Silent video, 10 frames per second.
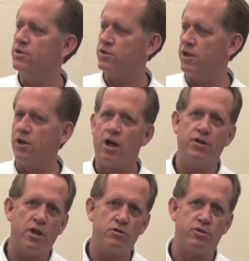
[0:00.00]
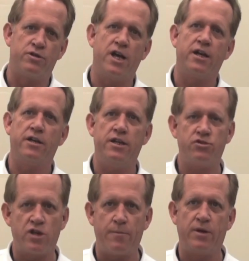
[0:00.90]
is uh, another tech, and
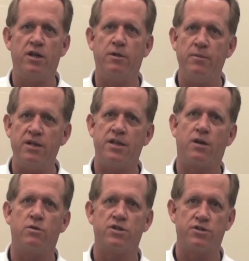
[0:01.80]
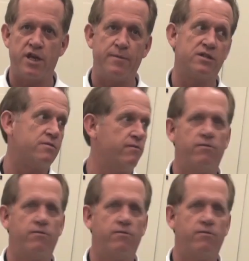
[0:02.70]
he's dropping in the mid deck, which is MS